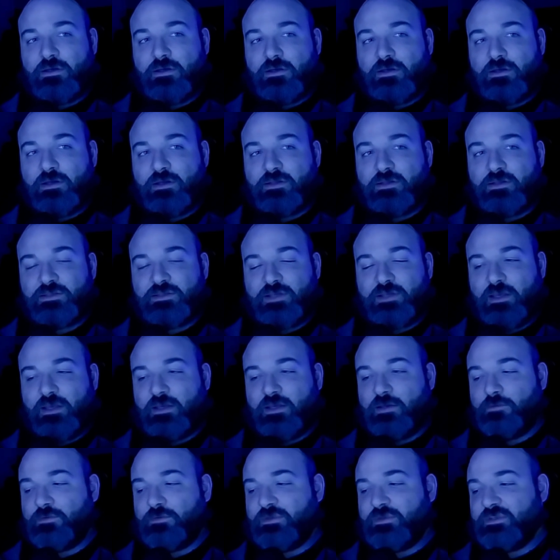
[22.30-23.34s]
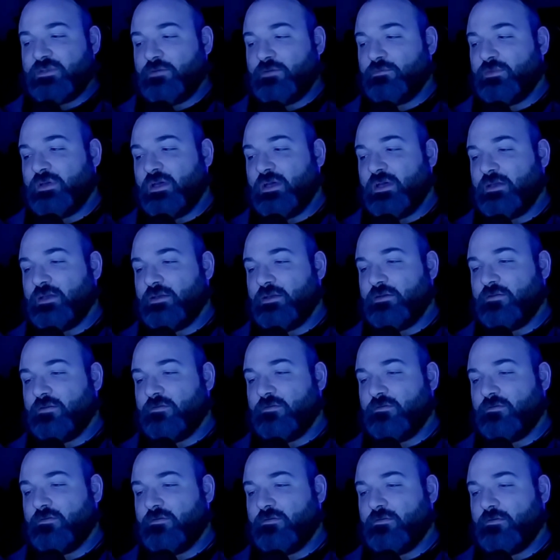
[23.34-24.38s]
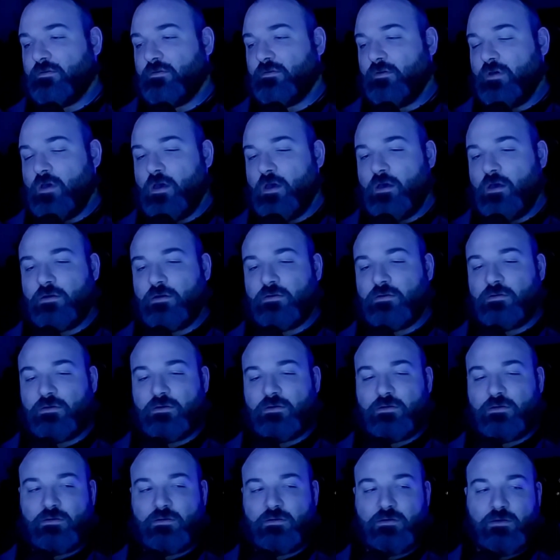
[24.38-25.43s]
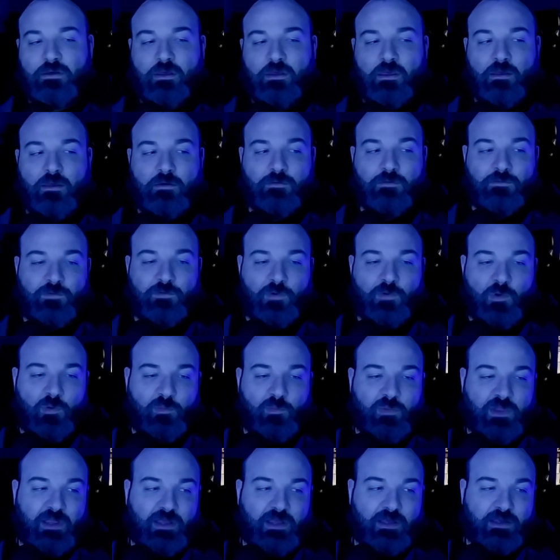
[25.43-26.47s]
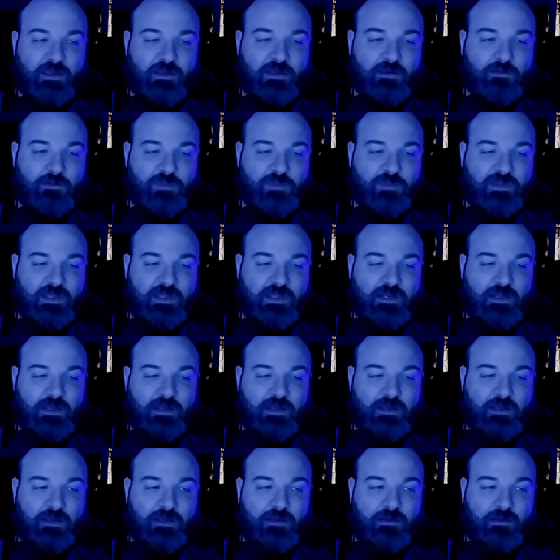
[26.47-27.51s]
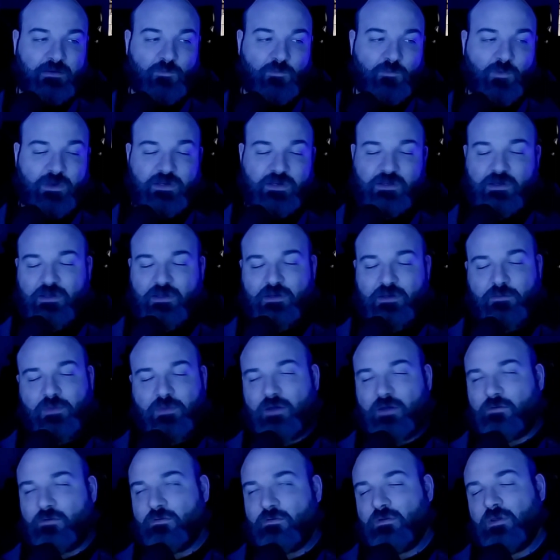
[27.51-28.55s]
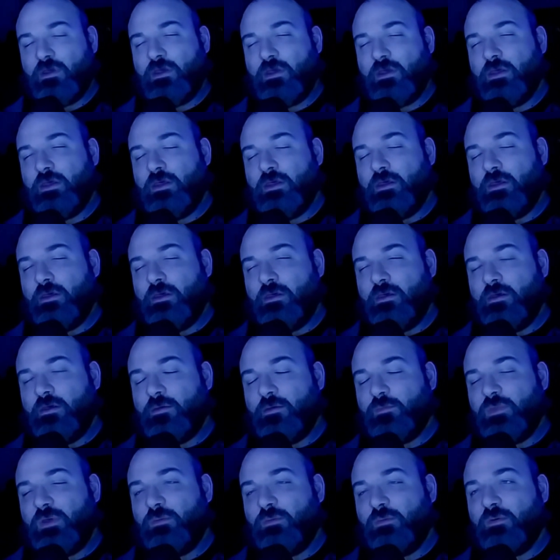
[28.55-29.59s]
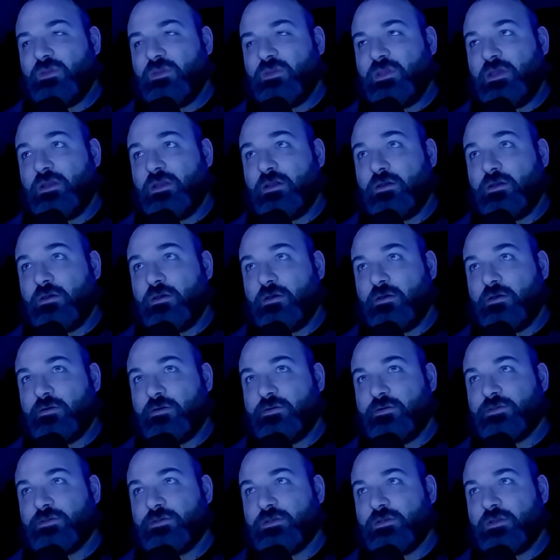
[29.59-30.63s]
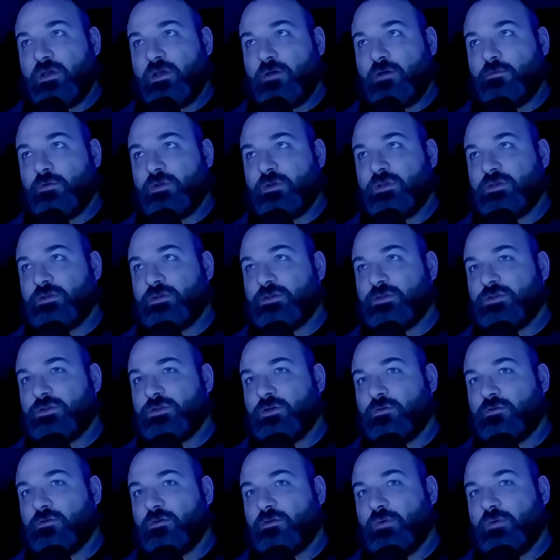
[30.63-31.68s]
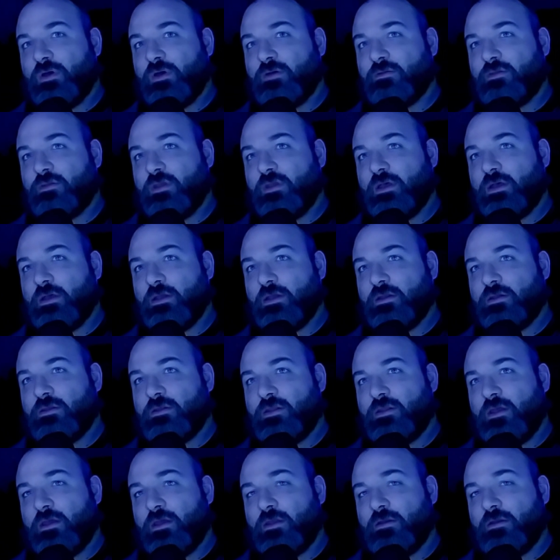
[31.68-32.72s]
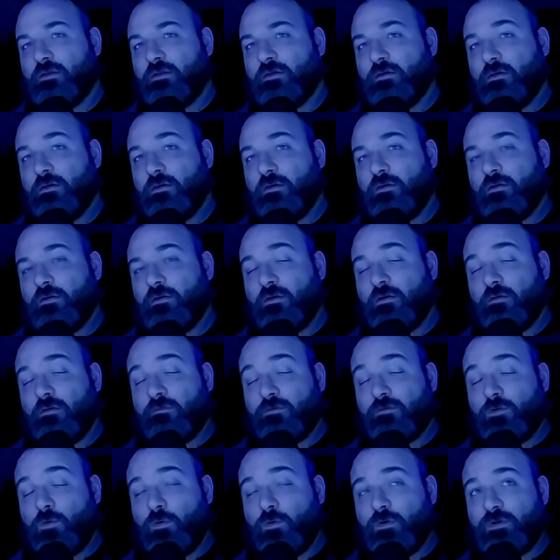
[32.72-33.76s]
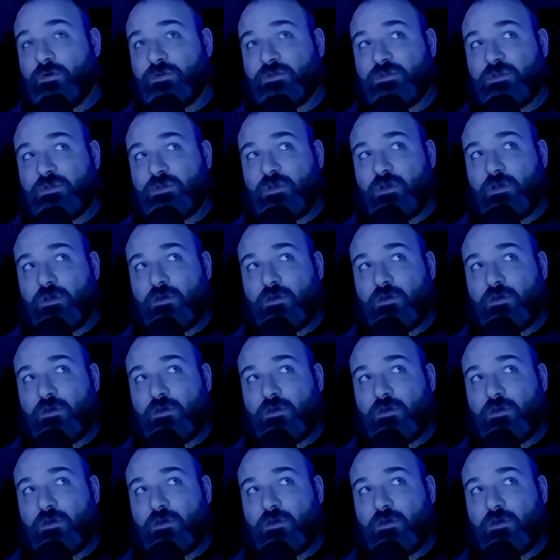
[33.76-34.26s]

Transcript: and saying it was some kind of hug role play, but then I went on about people needing hugs and not wanting to joke about that, and then, of course, I